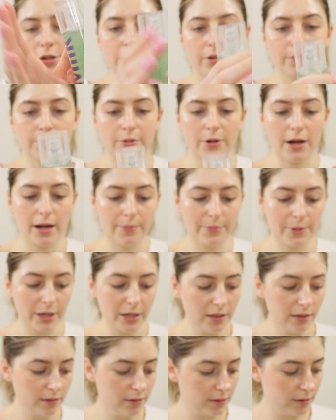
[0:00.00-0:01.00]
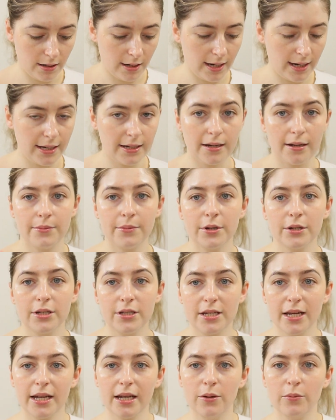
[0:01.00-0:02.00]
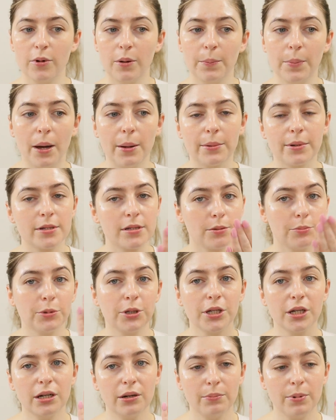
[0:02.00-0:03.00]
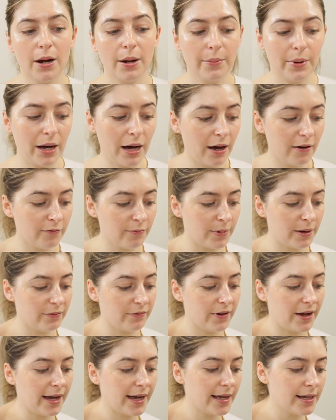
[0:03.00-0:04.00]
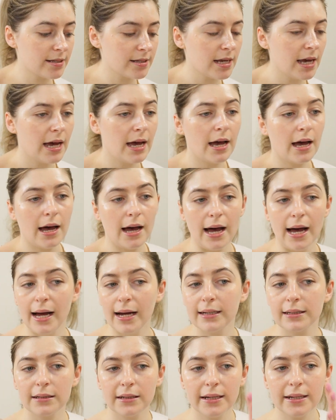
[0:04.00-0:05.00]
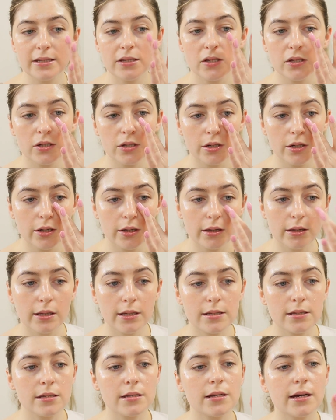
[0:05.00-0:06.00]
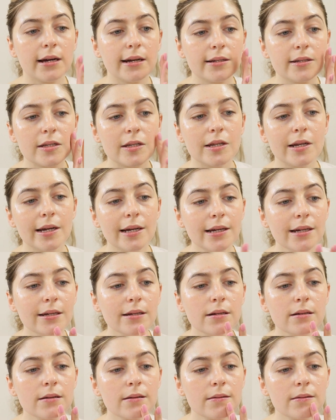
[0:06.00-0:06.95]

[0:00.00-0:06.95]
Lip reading: Grip Primer. And I'm only taking one pump because I'm only gonna prime half my face. And let's do this side today.